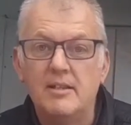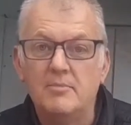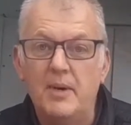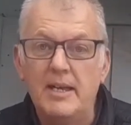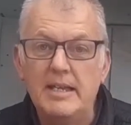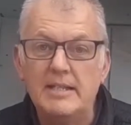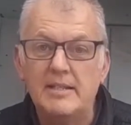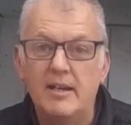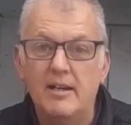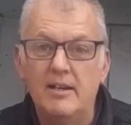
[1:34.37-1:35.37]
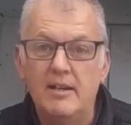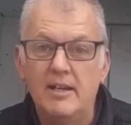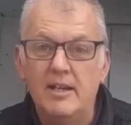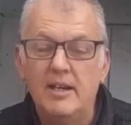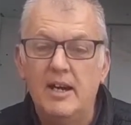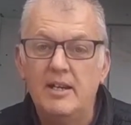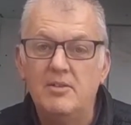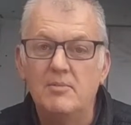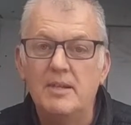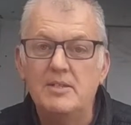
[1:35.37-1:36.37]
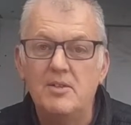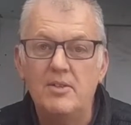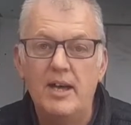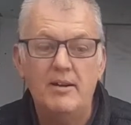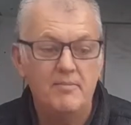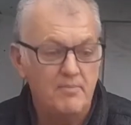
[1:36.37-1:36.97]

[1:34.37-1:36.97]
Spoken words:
by Easter. I normally do that.